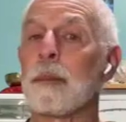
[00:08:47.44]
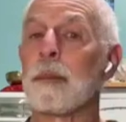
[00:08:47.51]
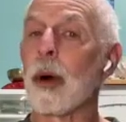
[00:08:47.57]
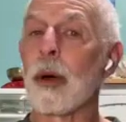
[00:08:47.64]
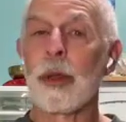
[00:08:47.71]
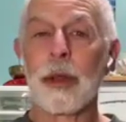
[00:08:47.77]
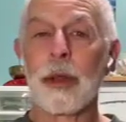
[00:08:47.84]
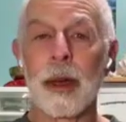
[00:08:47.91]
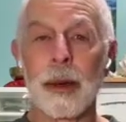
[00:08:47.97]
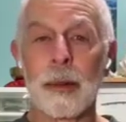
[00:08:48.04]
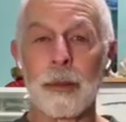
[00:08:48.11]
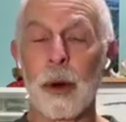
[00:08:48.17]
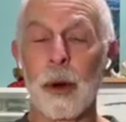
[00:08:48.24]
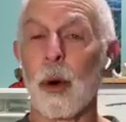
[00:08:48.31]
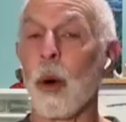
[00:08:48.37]
Both of
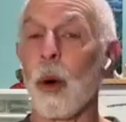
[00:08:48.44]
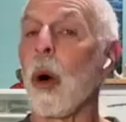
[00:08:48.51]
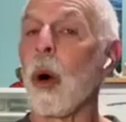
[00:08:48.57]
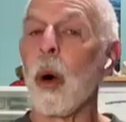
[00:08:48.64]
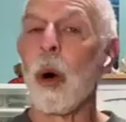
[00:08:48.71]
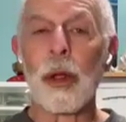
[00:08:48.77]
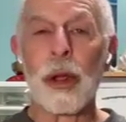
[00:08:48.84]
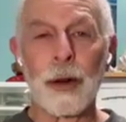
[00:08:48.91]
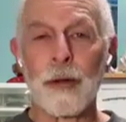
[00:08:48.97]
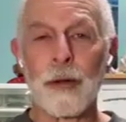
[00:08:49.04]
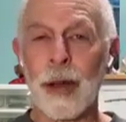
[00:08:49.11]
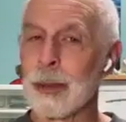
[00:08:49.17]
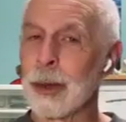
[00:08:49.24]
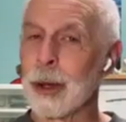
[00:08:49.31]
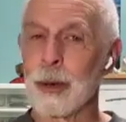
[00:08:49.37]
them, all their
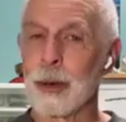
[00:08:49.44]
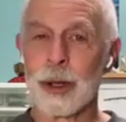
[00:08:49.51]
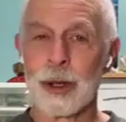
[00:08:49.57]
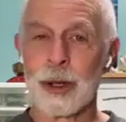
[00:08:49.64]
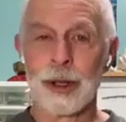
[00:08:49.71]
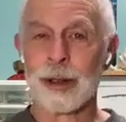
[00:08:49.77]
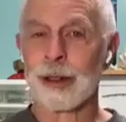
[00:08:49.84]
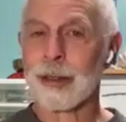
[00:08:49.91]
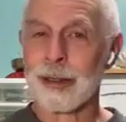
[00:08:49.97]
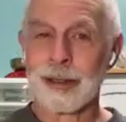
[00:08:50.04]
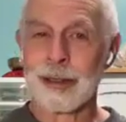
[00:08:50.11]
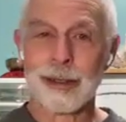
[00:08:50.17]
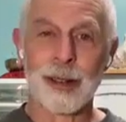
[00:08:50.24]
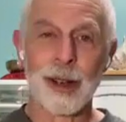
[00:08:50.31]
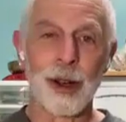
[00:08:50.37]
family was in
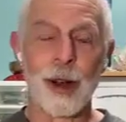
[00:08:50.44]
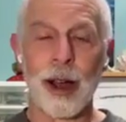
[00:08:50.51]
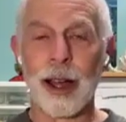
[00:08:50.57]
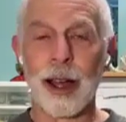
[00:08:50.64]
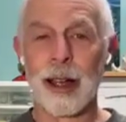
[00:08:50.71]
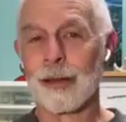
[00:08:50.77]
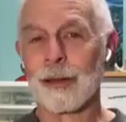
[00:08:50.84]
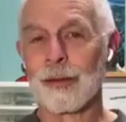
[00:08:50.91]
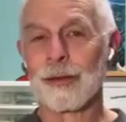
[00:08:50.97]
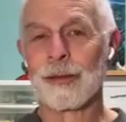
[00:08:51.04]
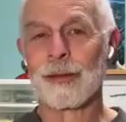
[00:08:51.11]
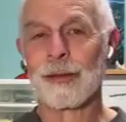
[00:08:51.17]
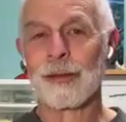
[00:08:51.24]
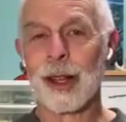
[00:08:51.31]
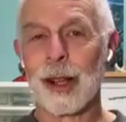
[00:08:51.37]
Ohio,
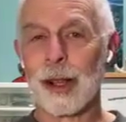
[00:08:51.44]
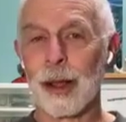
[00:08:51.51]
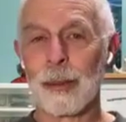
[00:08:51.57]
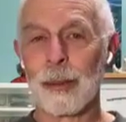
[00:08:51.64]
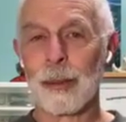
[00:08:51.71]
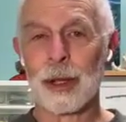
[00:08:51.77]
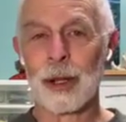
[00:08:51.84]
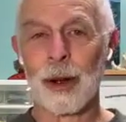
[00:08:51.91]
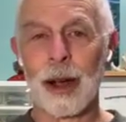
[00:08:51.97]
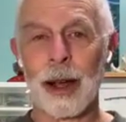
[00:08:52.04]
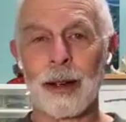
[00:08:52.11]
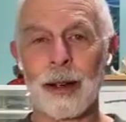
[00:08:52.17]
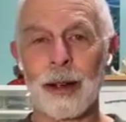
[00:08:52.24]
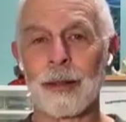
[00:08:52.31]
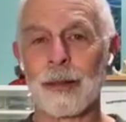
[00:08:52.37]
Columbus,
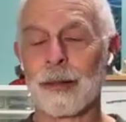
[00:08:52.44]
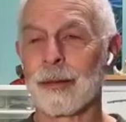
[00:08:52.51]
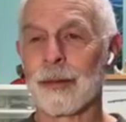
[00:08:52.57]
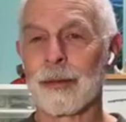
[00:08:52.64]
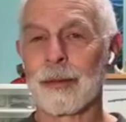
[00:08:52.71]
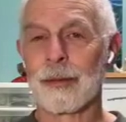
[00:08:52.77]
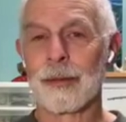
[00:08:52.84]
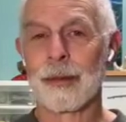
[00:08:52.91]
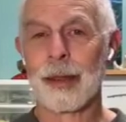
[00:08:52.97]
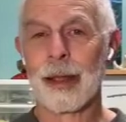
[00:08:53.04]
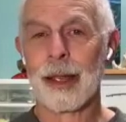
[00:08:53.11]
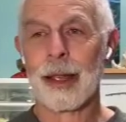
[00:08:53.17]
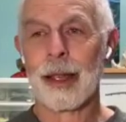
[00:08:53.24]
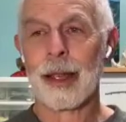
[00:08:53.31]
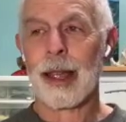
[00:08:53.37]
Ohio.
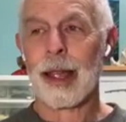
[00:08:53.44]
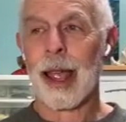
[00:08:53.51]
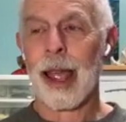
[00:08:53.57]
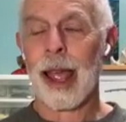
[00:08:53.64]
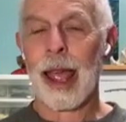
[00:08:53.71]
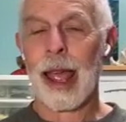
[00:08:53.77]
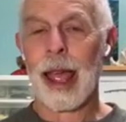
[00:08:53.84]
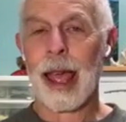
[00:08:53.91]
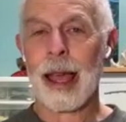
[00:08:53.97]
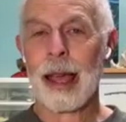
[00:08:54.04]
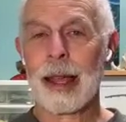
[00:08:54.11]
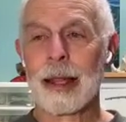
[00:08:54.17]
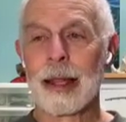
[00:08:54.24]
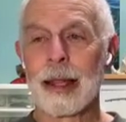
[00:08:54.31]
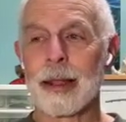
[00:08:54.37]

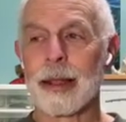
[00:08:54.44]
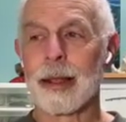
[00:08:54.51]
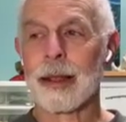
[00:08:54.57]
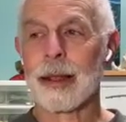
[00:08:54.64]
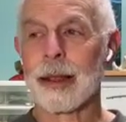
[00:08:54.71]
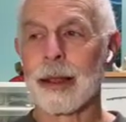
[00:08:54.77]
And